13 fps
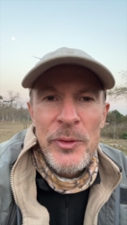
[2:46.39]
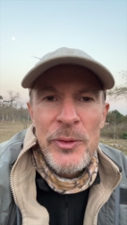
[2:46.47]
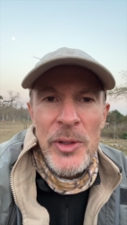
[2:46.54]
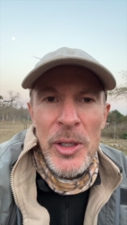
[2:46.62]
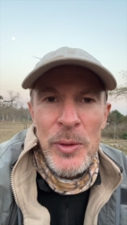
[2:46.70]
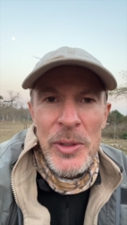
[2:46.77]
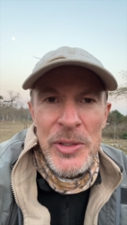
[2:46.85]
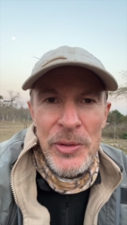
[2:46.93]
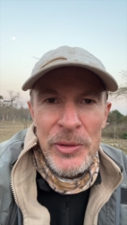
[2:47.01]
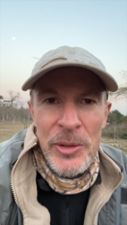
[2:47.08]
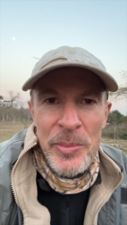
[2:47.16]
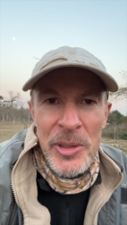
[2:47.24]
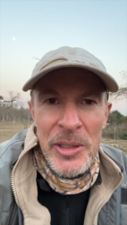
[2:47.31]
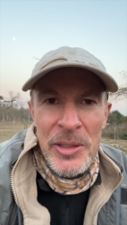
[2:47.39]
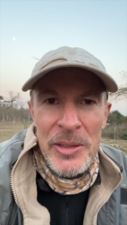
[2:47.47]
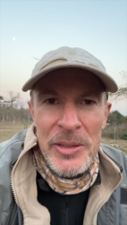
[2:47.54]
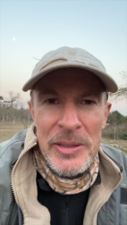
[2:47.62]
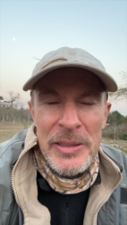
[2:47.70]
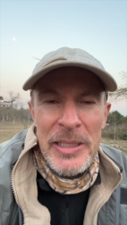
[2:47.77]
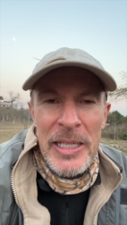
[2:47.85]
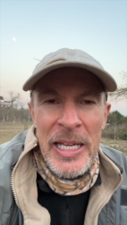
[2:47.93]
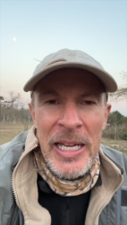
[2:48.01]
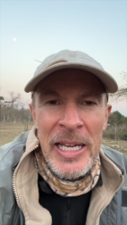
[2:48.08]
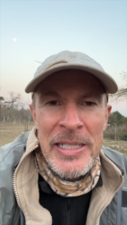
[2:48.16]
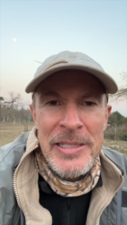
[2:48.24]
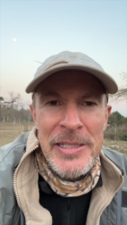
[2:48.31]
focus on the bird
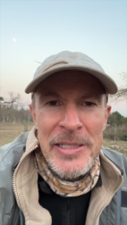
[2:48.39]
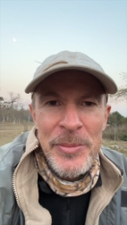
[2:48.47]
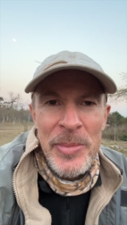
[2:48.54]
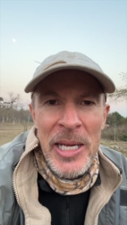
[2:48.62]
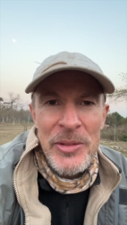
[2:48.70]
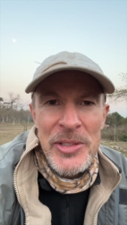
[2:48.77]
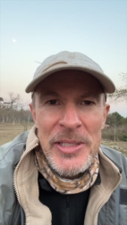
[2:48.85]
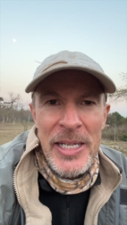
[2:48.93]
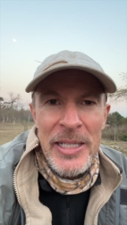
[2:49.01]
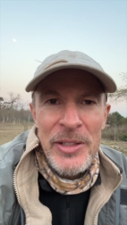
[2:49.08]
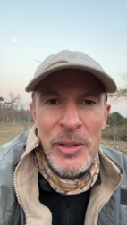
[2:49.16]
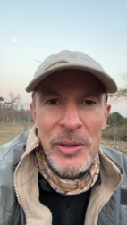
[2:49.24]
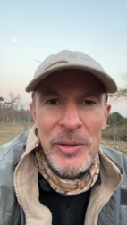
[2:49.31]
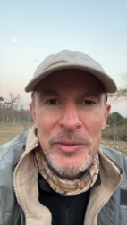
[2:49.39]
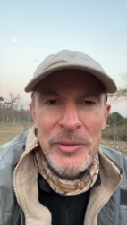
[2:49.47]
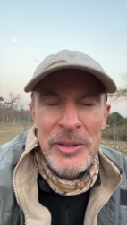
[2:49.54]
as it's about to take off,